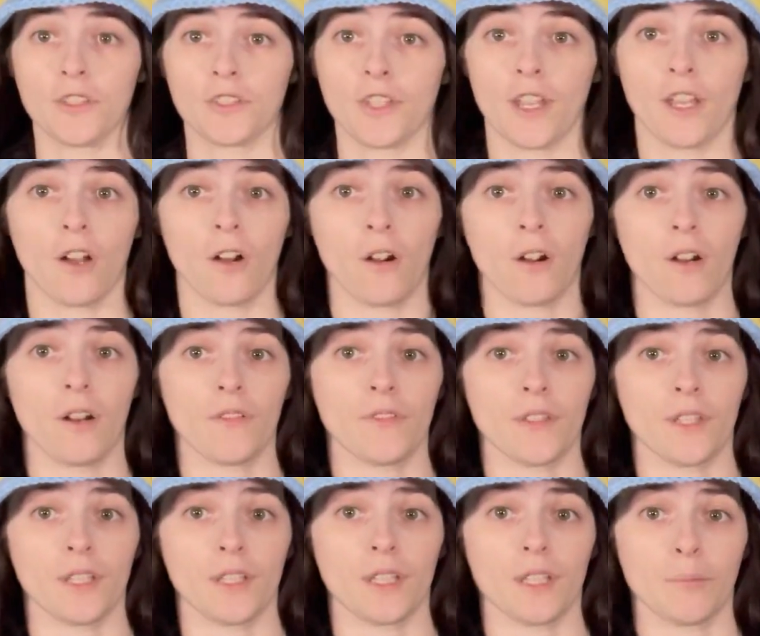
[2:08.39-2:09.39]
They are
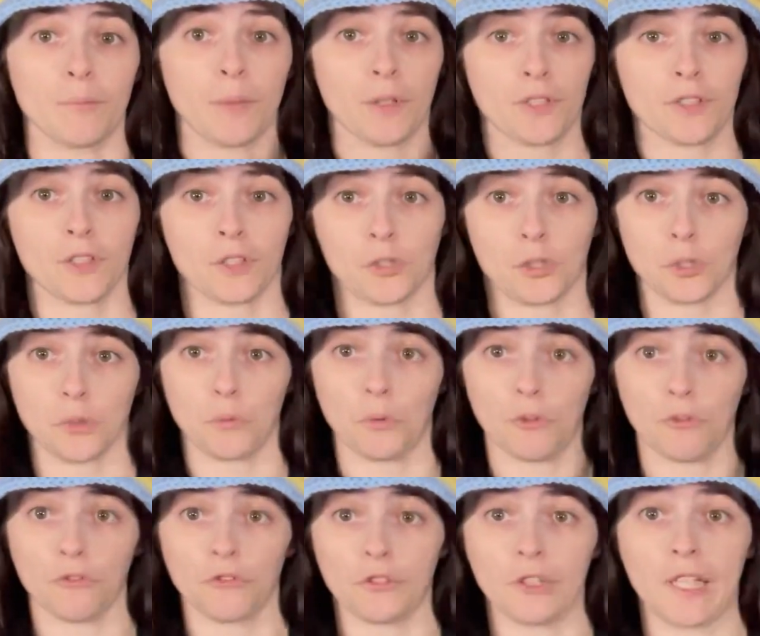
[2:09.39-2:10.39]
the bisexual
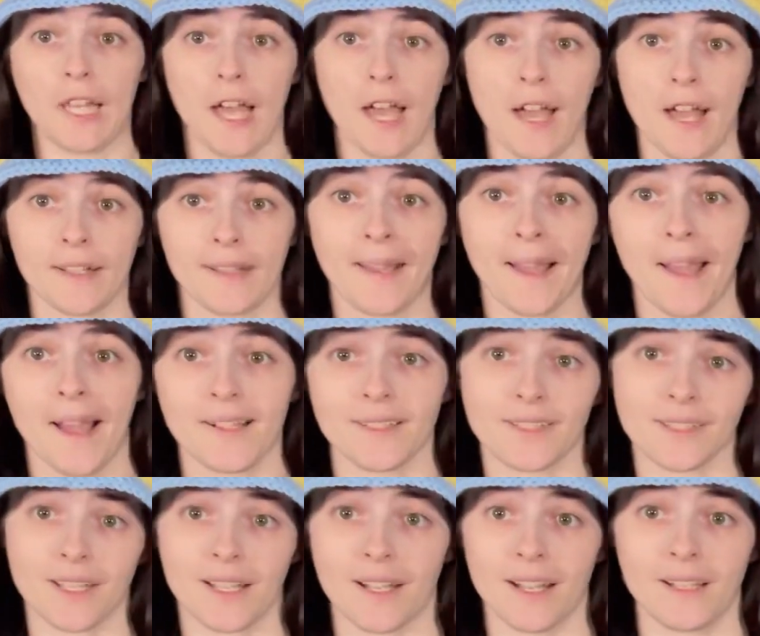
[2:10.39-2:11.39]
flag hats
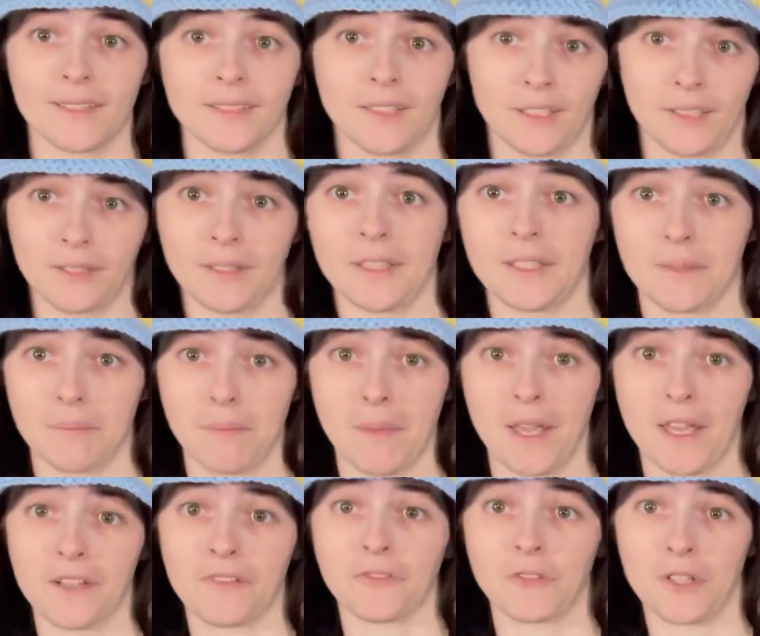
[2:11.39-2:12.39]
that I literally
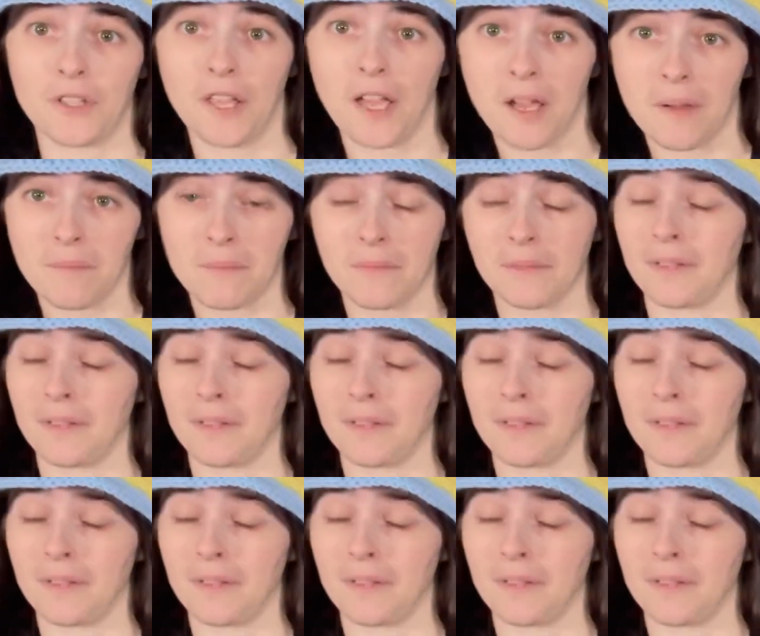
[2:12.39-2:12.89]
made for them.